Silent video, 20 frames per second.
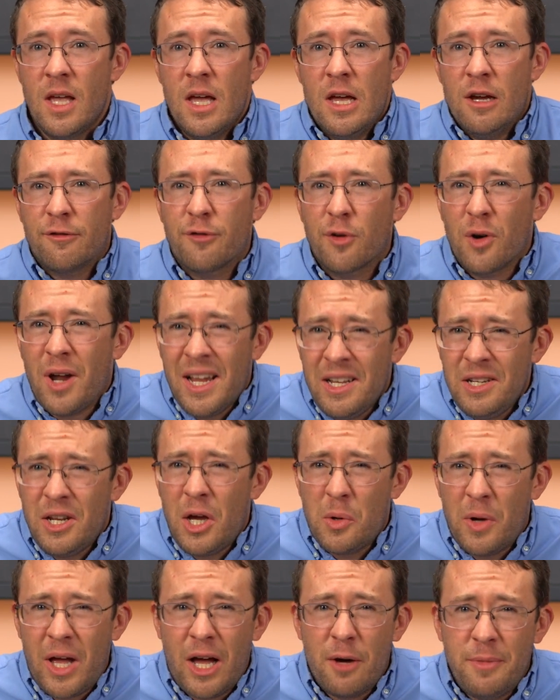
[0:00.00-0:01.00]
For I know
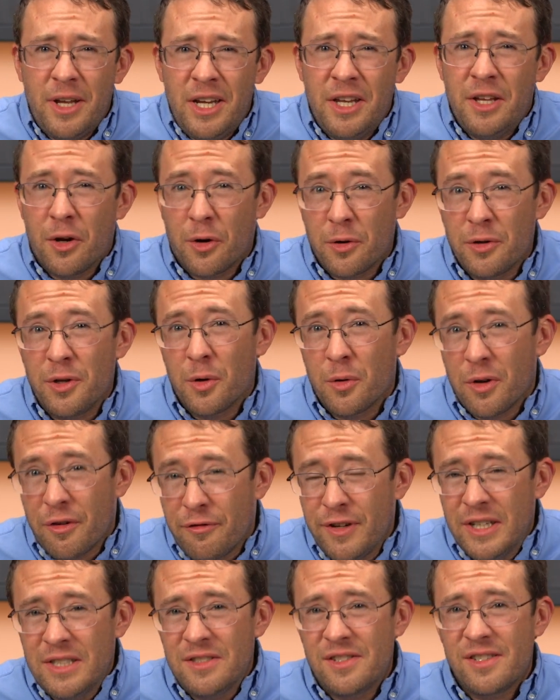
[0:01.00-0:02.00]
how many are your
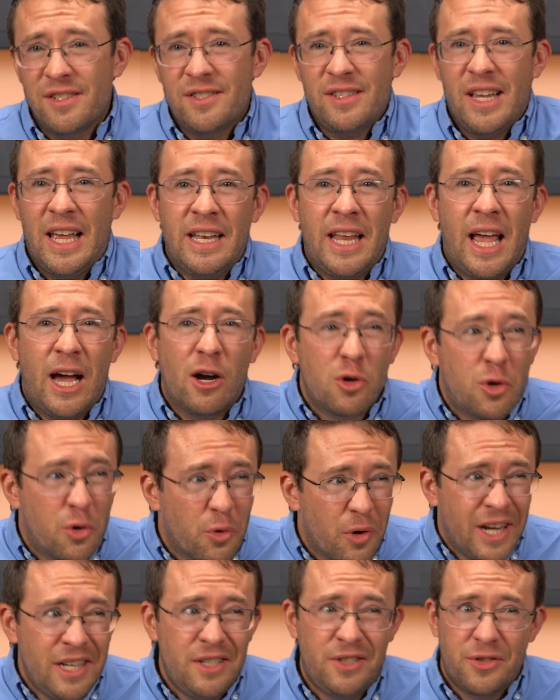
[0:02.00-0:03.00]
offenses and how
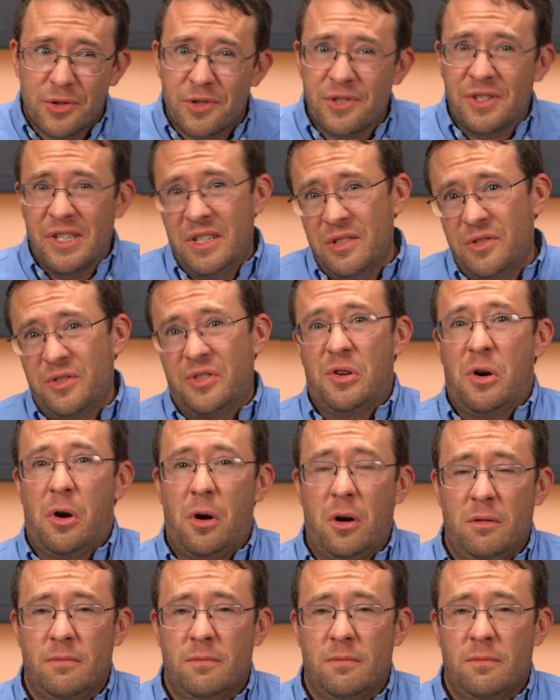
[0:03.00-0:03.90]
great your sins are.